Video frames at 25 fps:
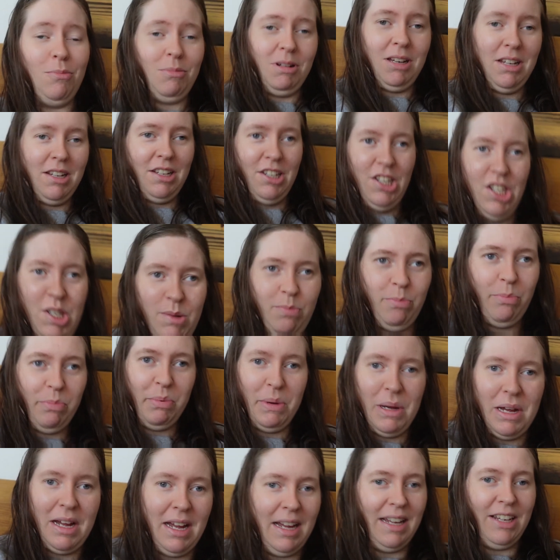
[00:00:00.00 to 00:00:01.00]
much,
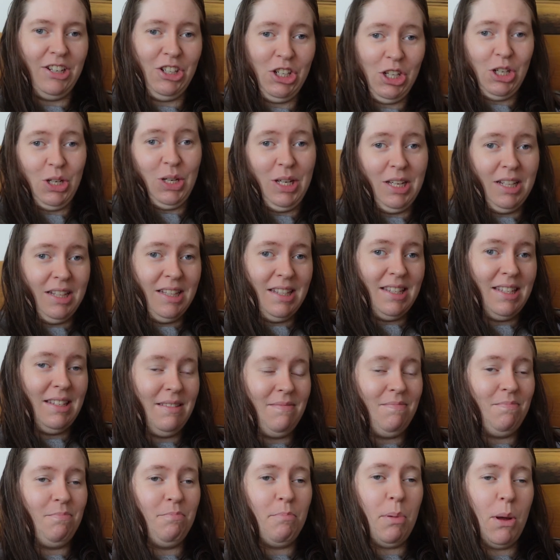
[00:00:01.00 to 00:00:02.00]
but as you can
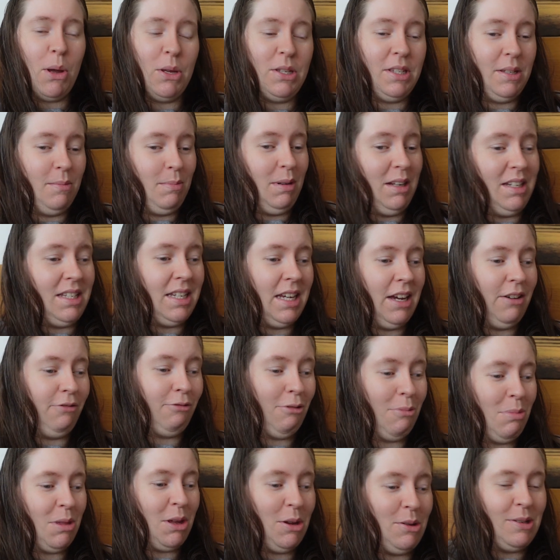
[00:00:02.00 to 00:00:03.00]
possibly tell
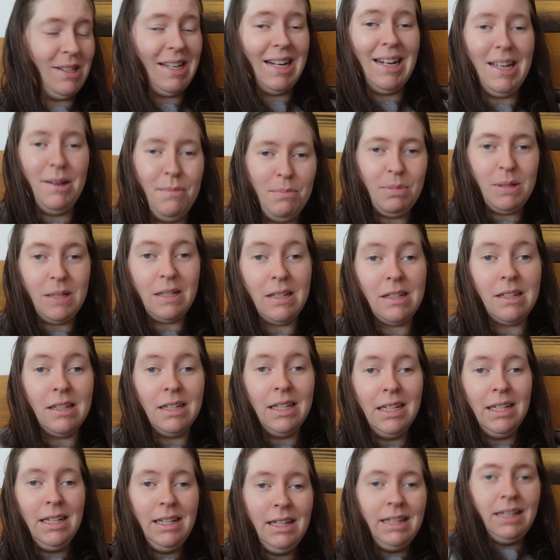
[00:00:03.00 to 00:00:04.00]
from those clips,
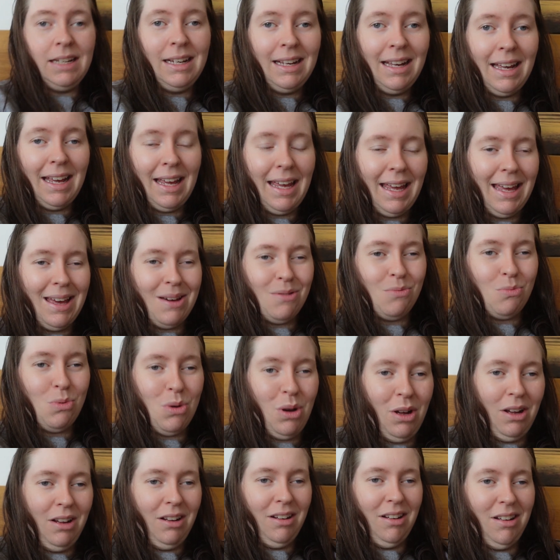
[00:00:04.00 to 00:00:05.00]
it
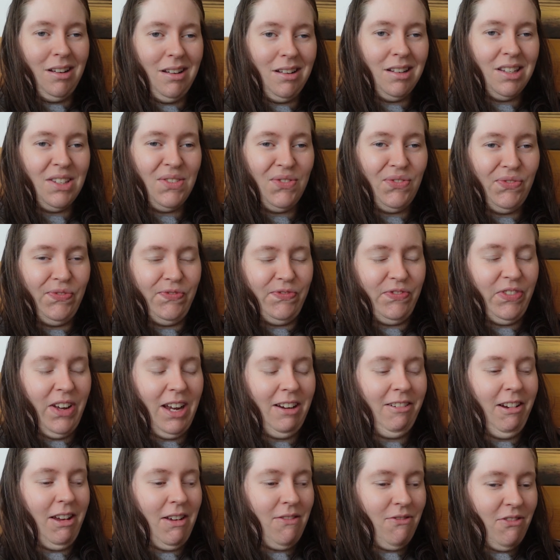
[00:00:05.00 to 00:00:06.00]
was
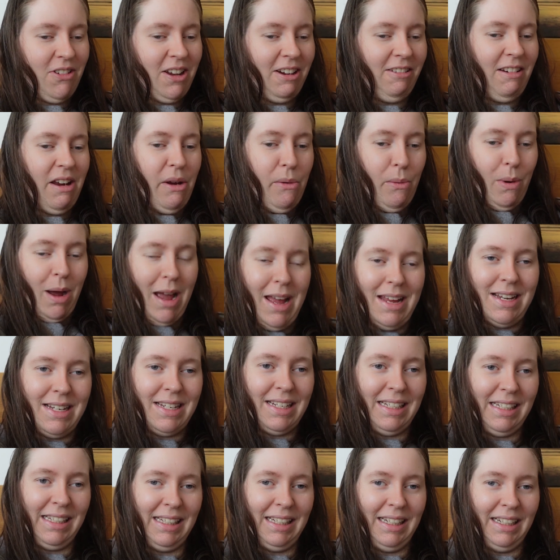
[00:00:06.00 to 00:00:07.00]
very, very
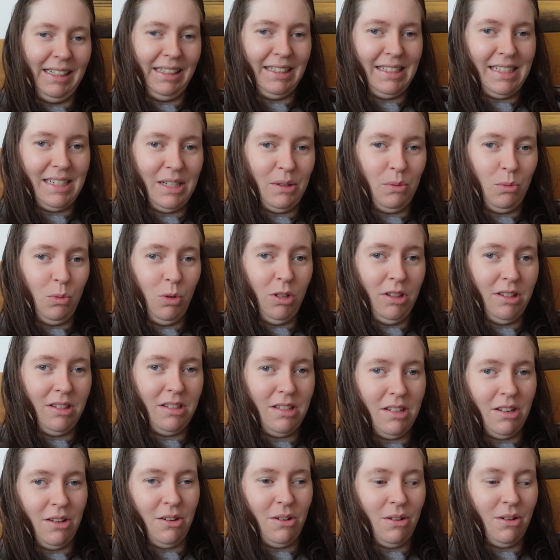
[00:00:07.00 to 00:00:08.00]
wet and I didn't want
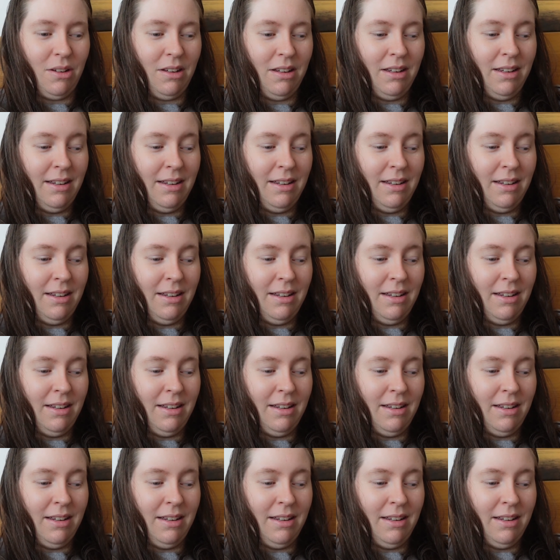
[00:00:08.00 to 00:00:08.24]
to